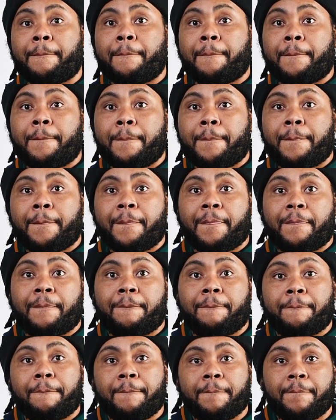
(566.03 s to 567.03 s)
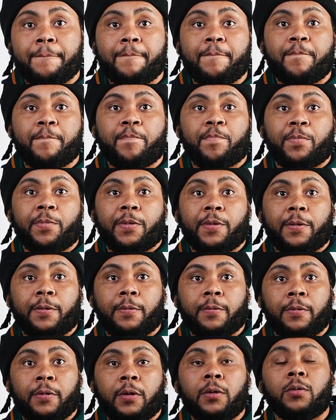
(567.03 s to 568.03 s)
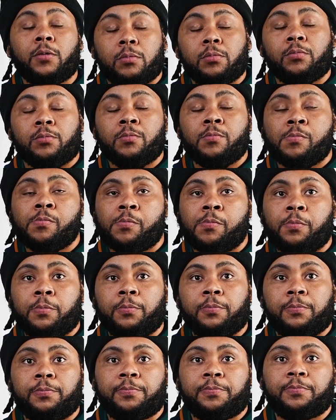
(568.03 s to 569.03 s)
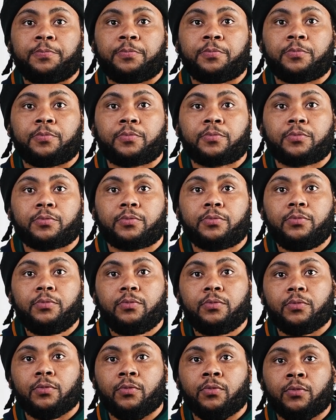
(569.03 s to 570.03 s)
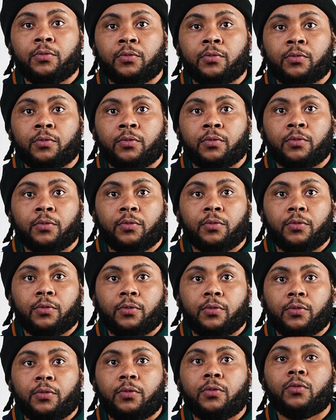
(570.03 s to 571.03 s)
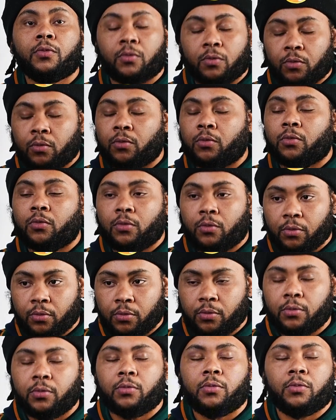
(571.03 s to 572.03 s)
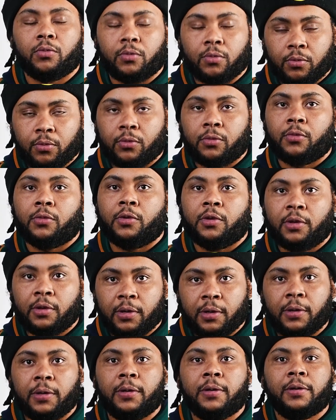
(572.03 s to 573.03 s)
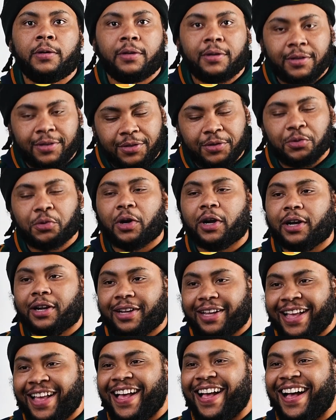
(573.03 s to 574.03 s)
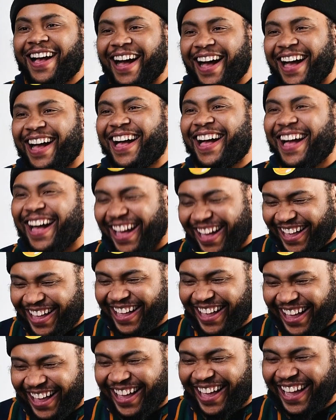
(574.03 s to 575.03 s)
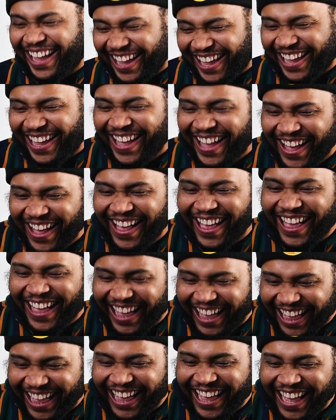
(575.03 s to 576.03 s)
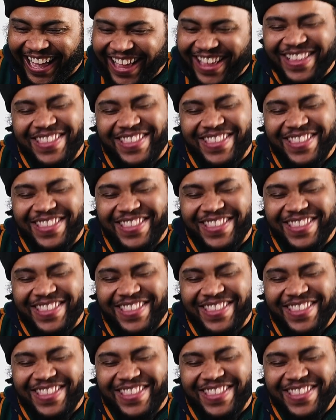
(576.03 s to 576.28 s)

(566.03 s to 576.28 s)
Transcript: All right, so speaking of culture, let me ask you this. Now, growing up in Cleveland, East Side, stuff like that, right? The only side that matters. No, I'm playing. No offense.